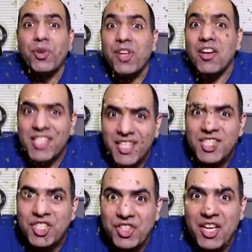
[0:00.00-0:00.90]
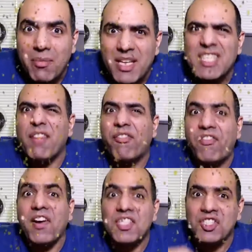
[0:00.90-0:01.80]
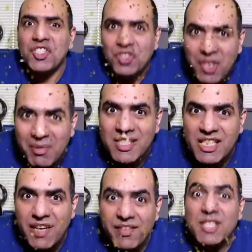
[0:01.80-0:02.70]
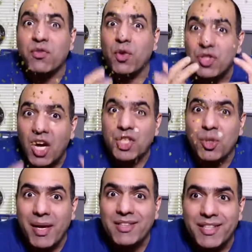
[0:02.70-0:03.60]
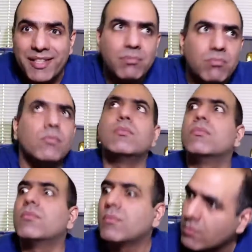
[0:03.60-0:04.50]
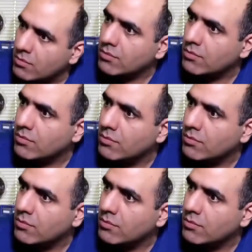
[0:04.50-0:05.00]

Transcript: Curiosity Stream is the first streaming service for documentary. Oh, now you care.